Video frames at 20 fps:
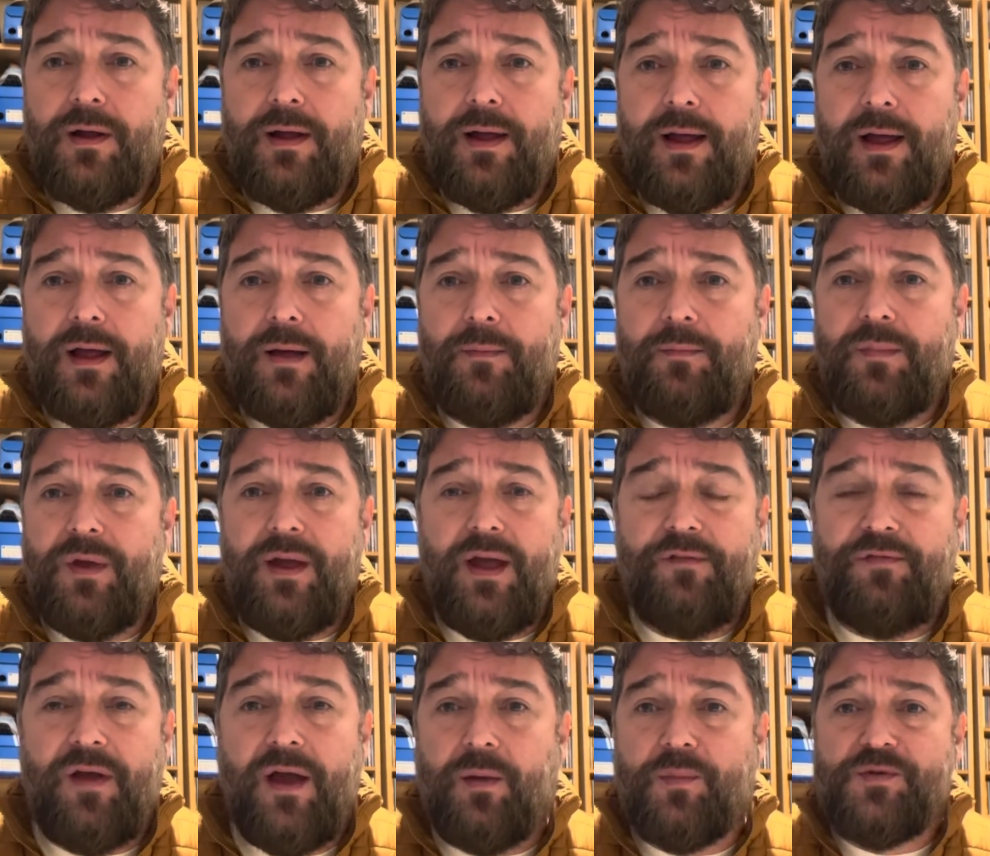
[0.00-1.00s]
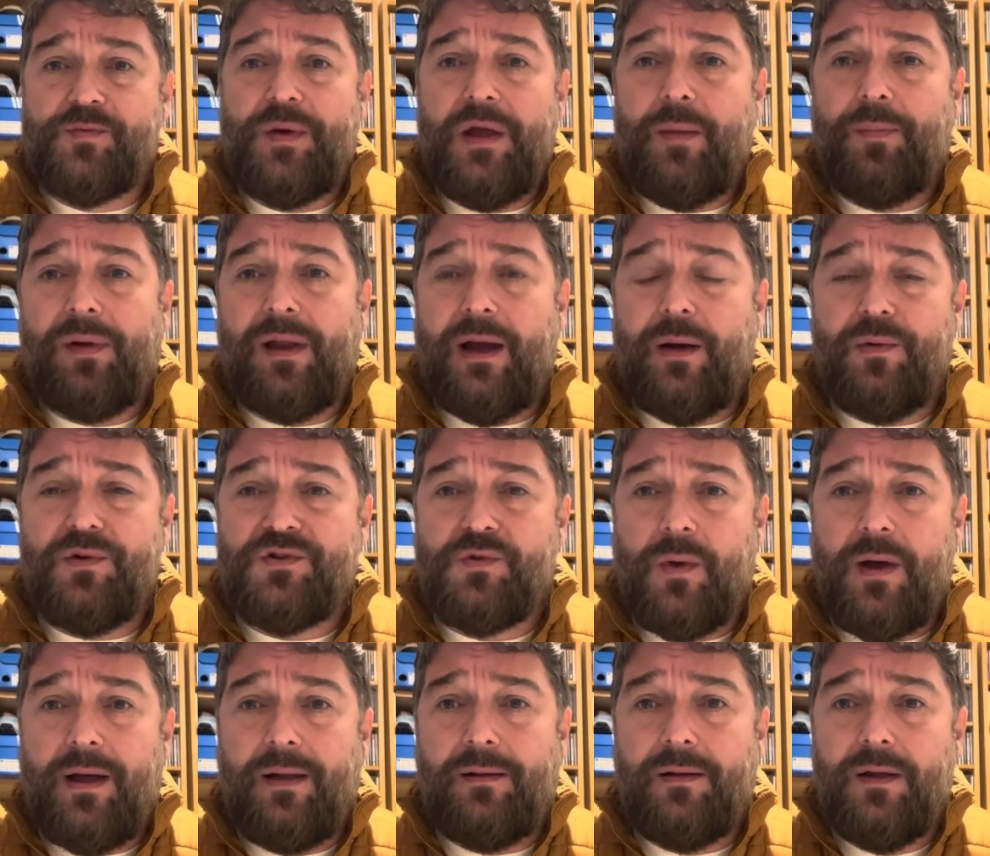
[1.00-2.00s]
If it helps people out as
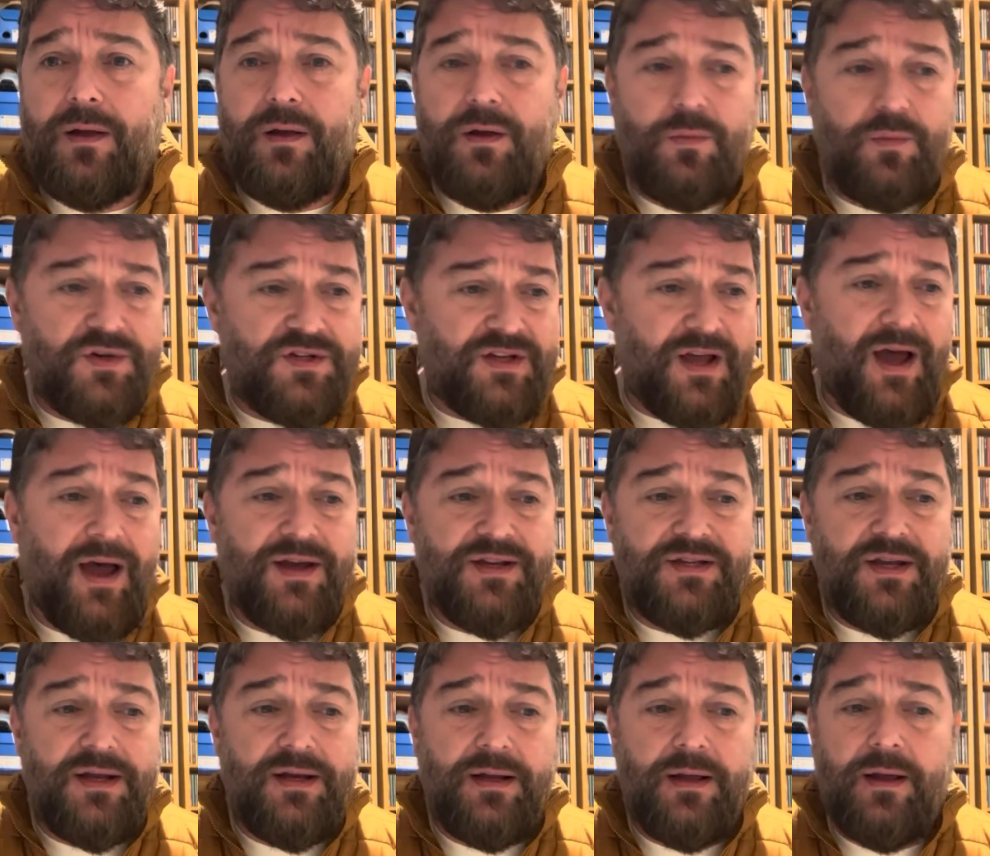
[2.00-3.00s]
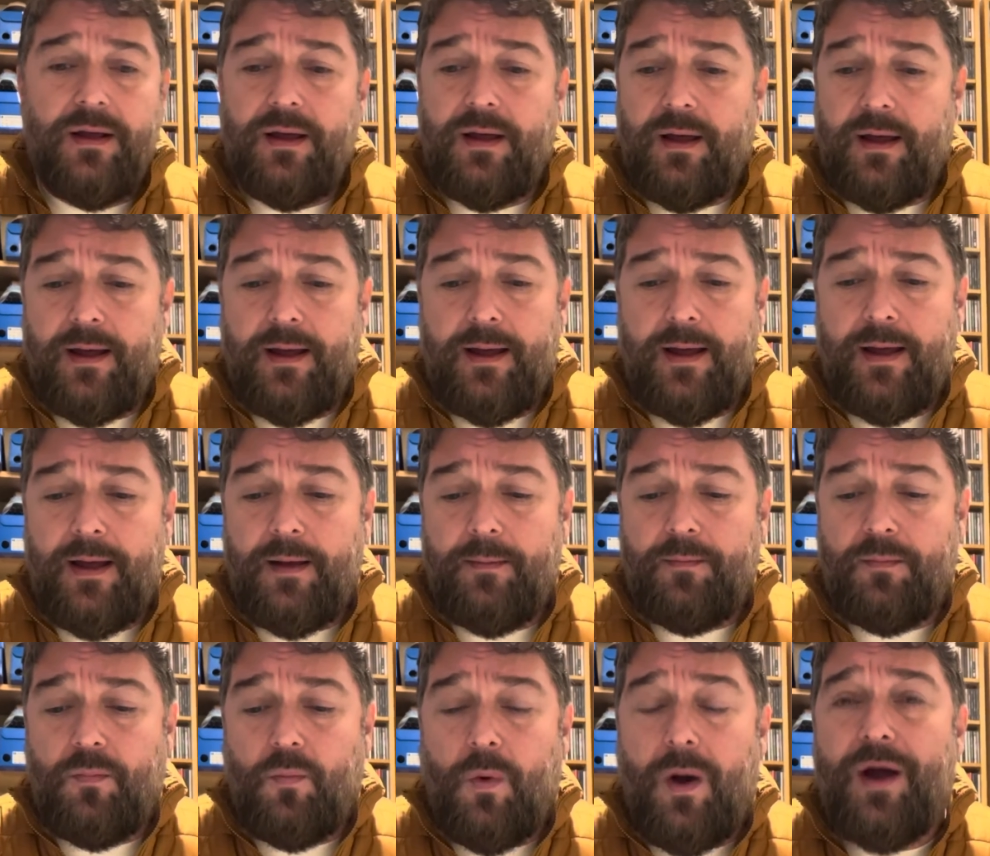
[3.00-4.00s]
well with sizing,
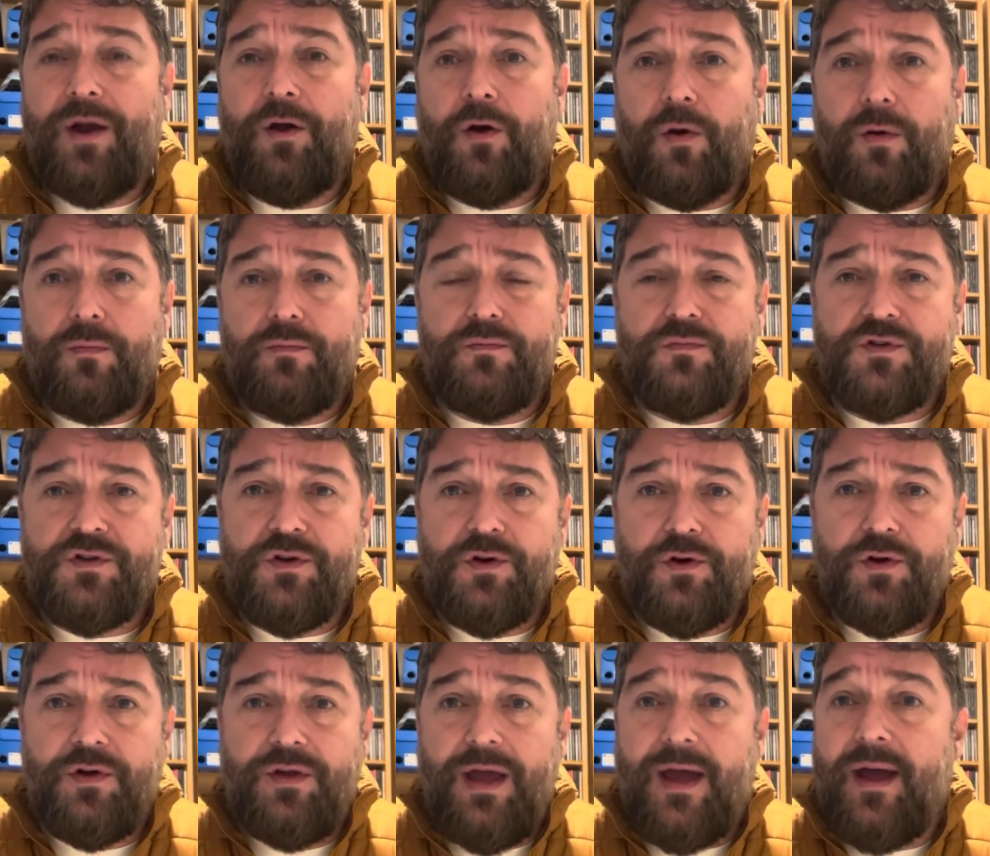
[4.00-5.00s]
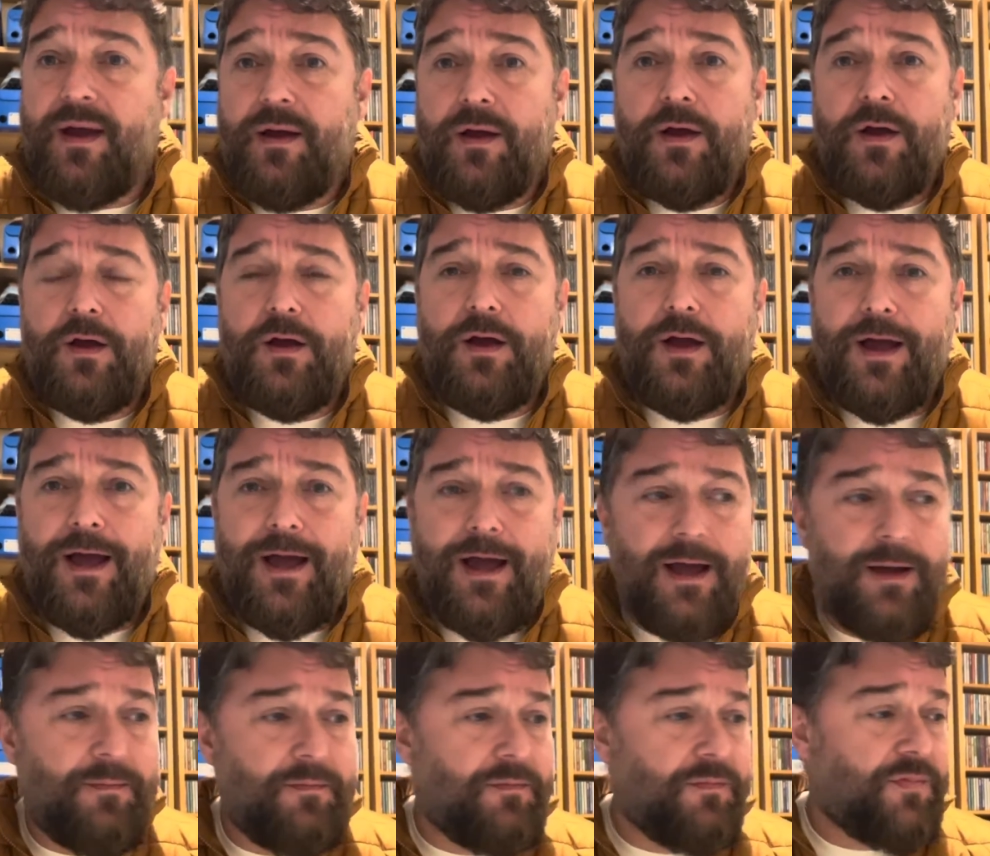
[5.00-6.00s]
why not? So yeah,
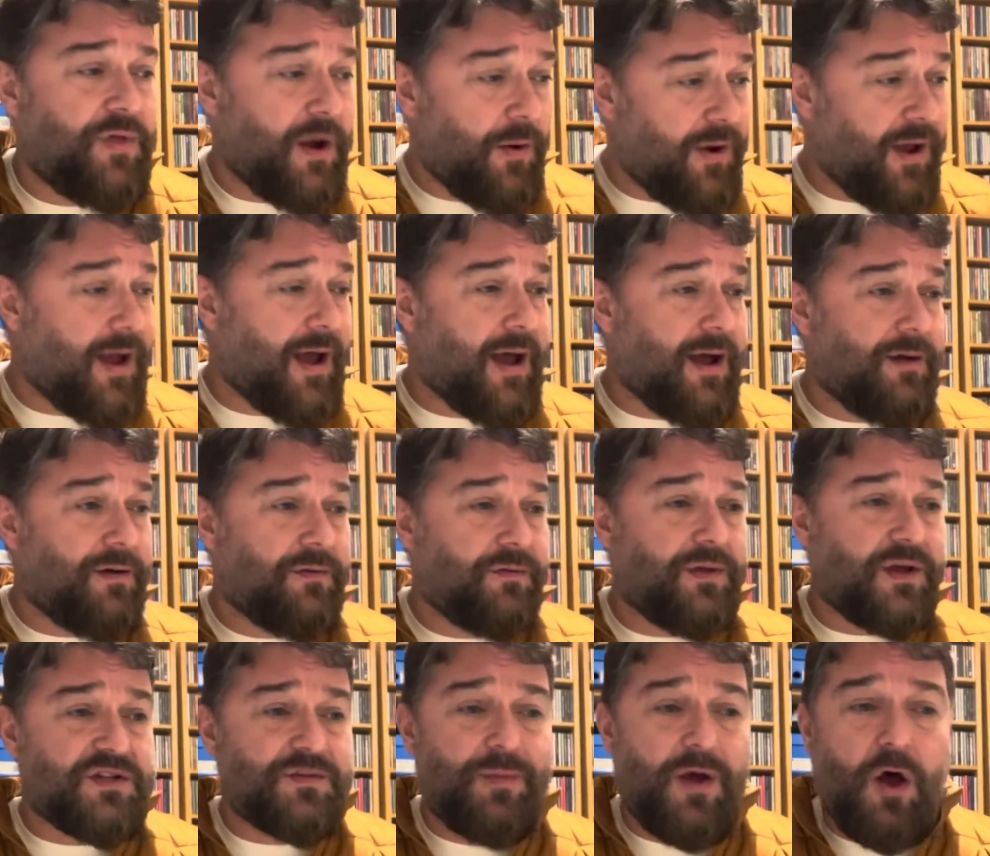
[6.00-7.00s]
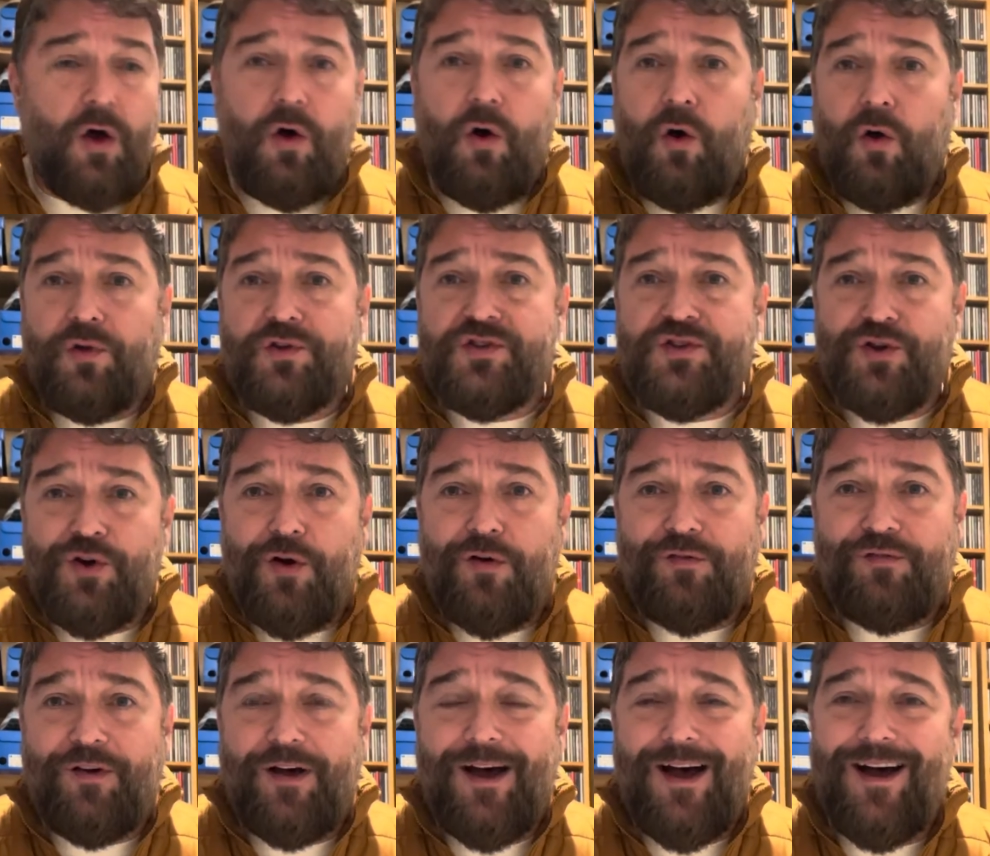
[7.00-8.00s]
there we are. That's my haul so
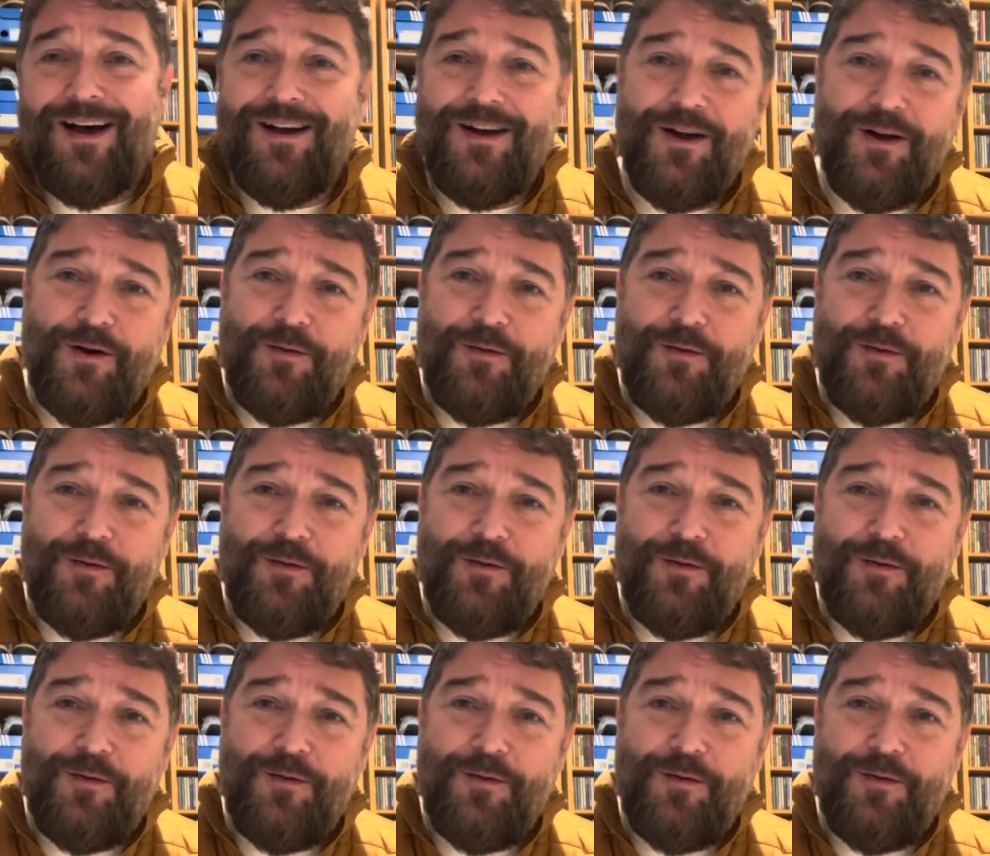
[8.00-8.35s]
far.